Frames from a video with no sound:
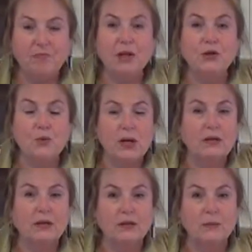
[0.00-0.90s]
if you want it
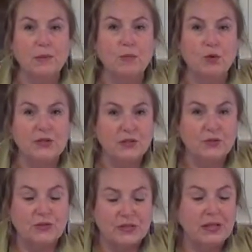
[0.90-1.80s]
a little bit more
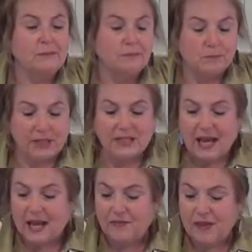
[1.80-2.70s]
citrusy, please
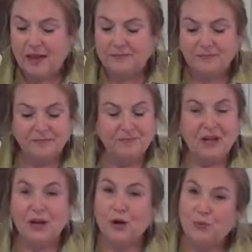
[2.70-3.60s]
add that.
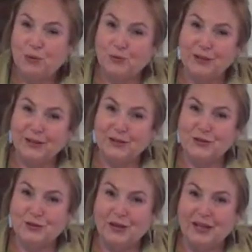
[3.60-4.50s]
I hope you really
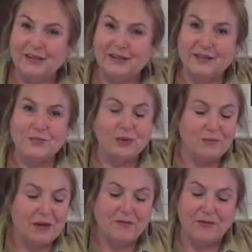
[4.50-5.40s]
enjoy it. It's one of
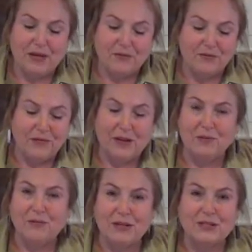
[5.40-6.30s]
my favorite
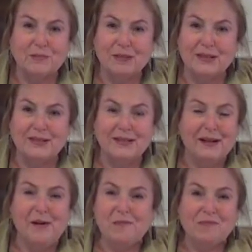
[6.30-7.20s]
family recipes.
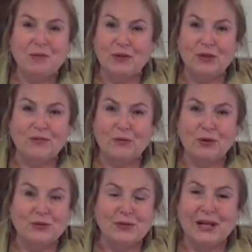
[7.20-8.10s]
We look
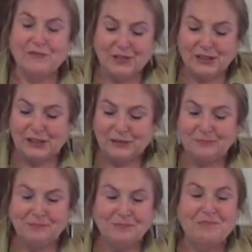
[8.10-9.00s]
forward to it every
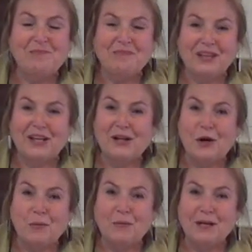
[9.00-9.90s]
year, and I
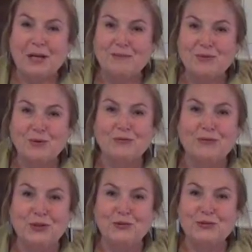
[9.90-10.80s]
hope it becomes one
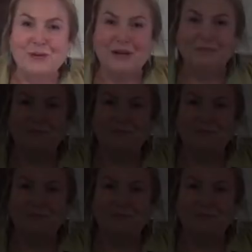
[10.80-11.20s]
for you as well.